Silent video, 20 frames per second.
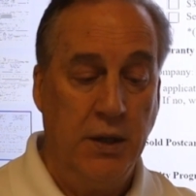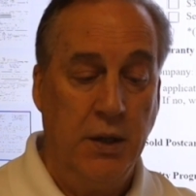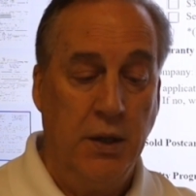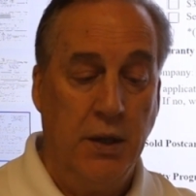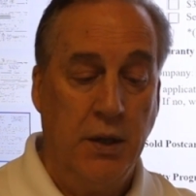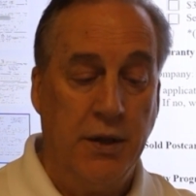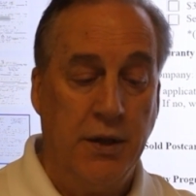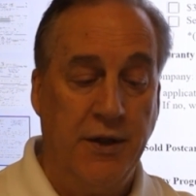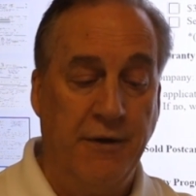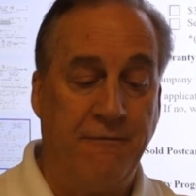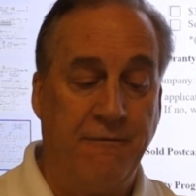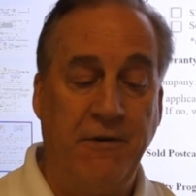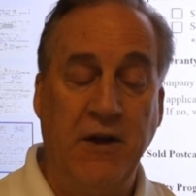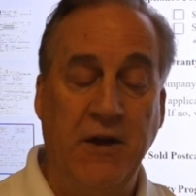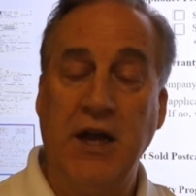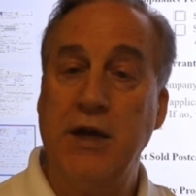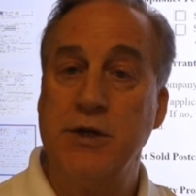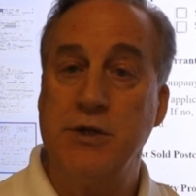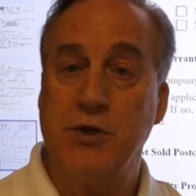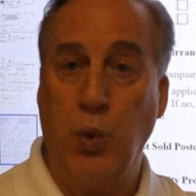The
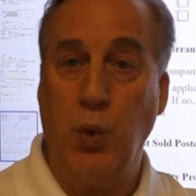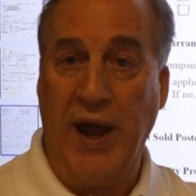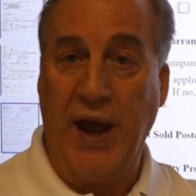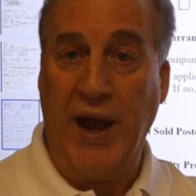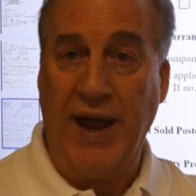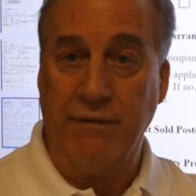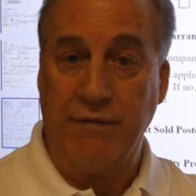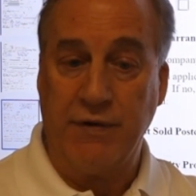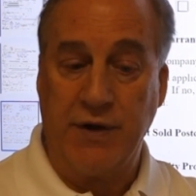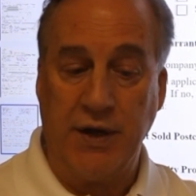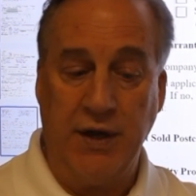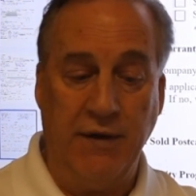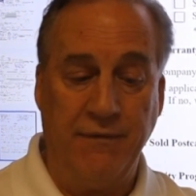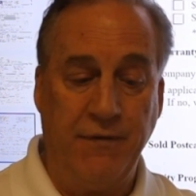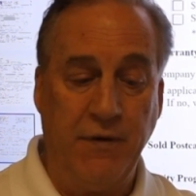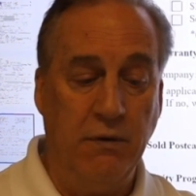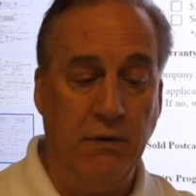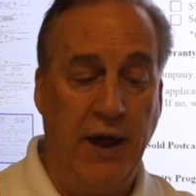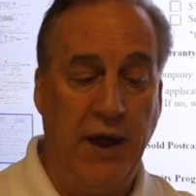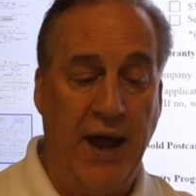fee is waived. If
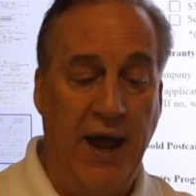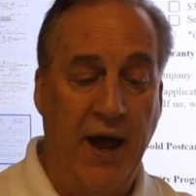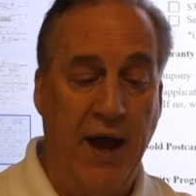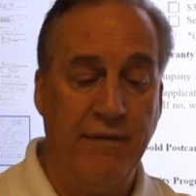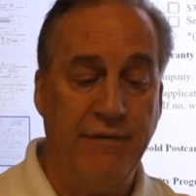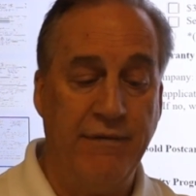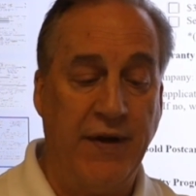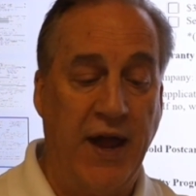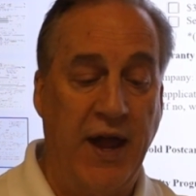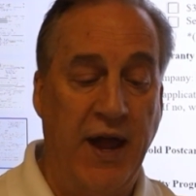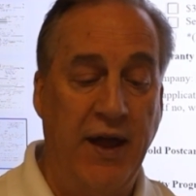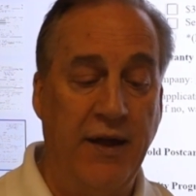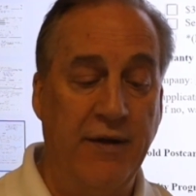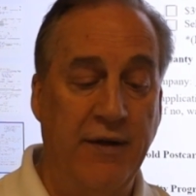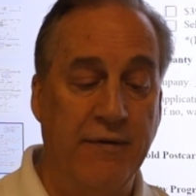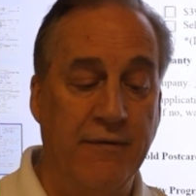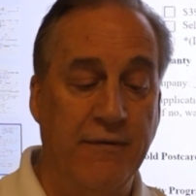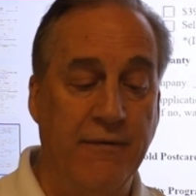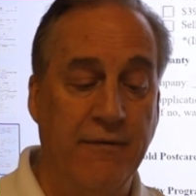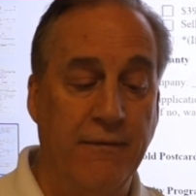you have
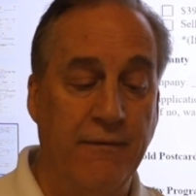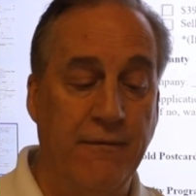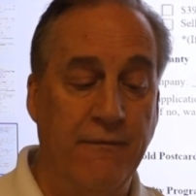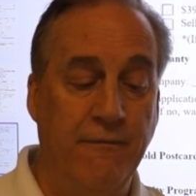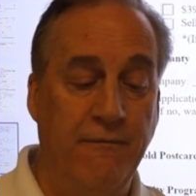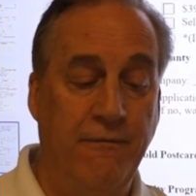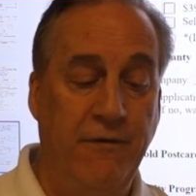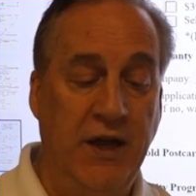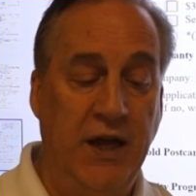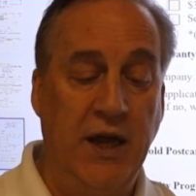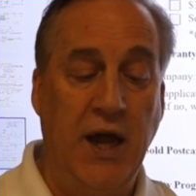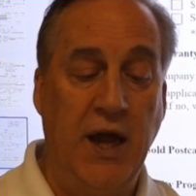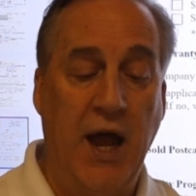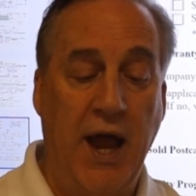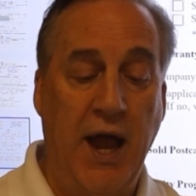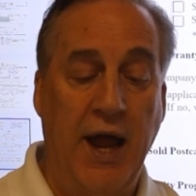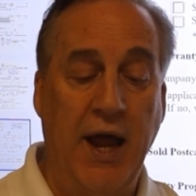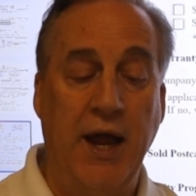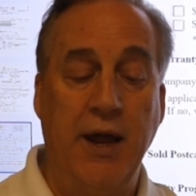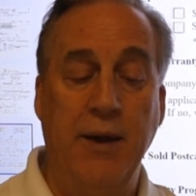a
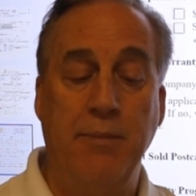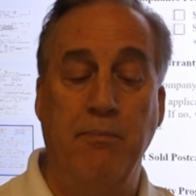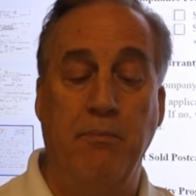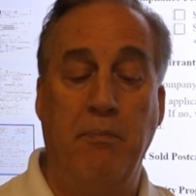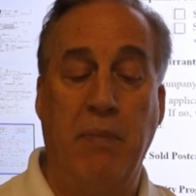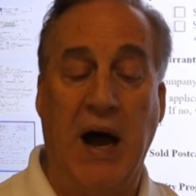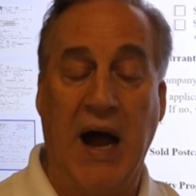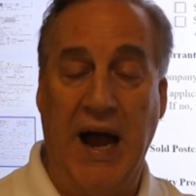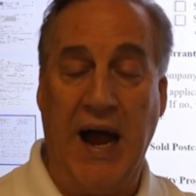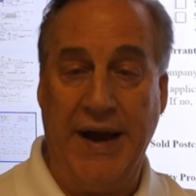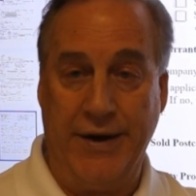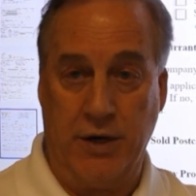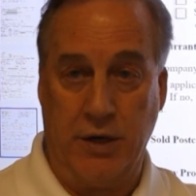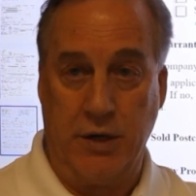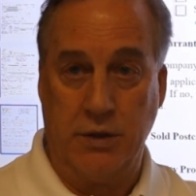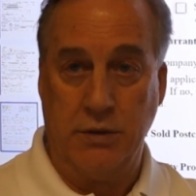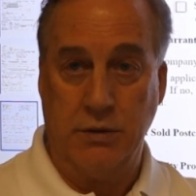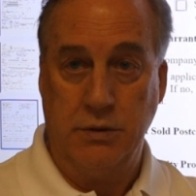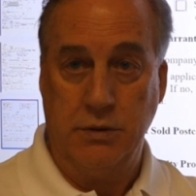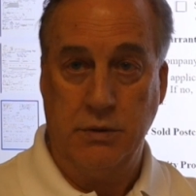VA
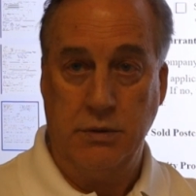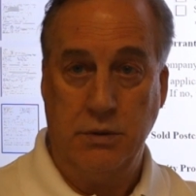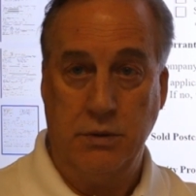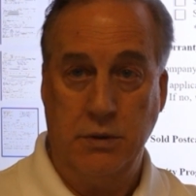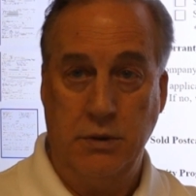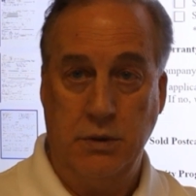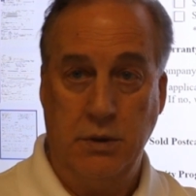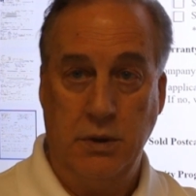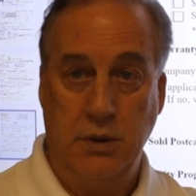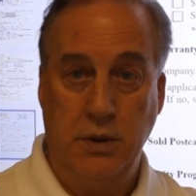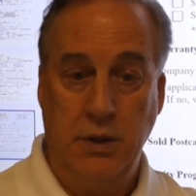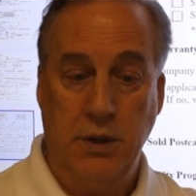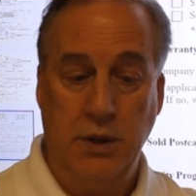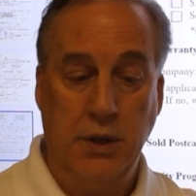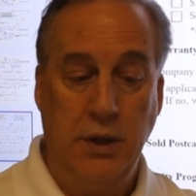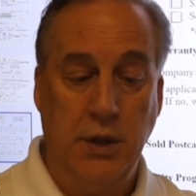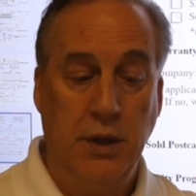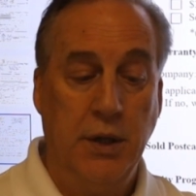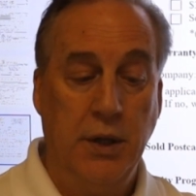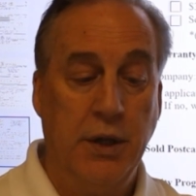buyer,
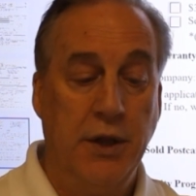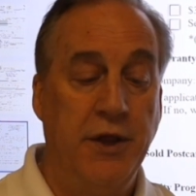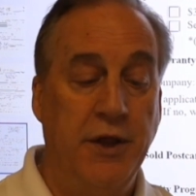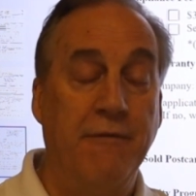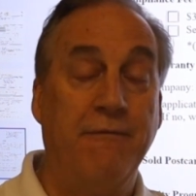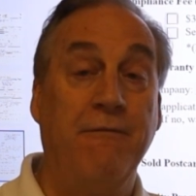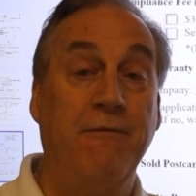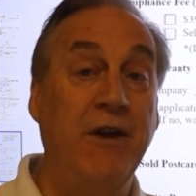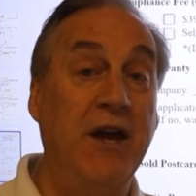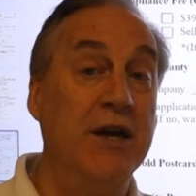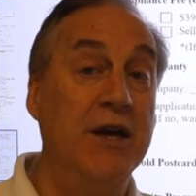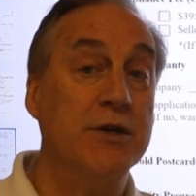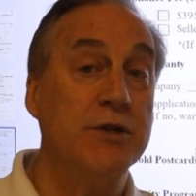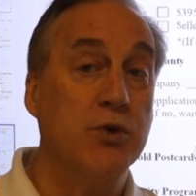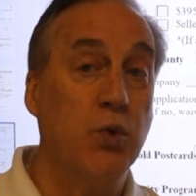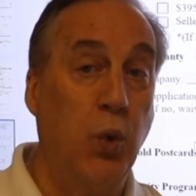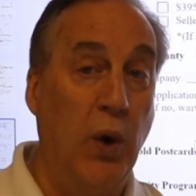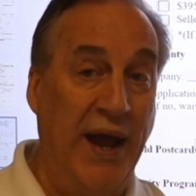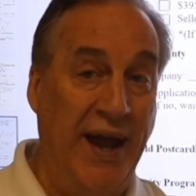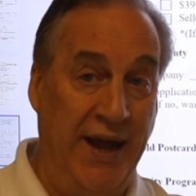the fee is
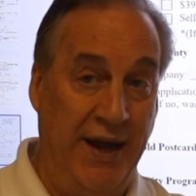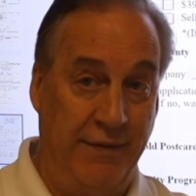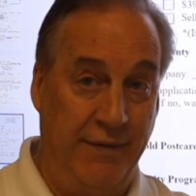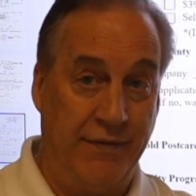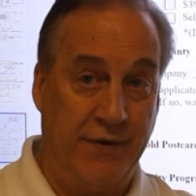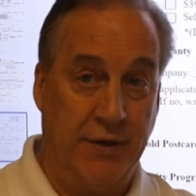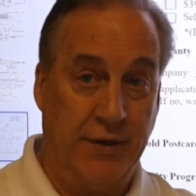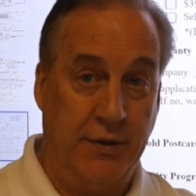waived.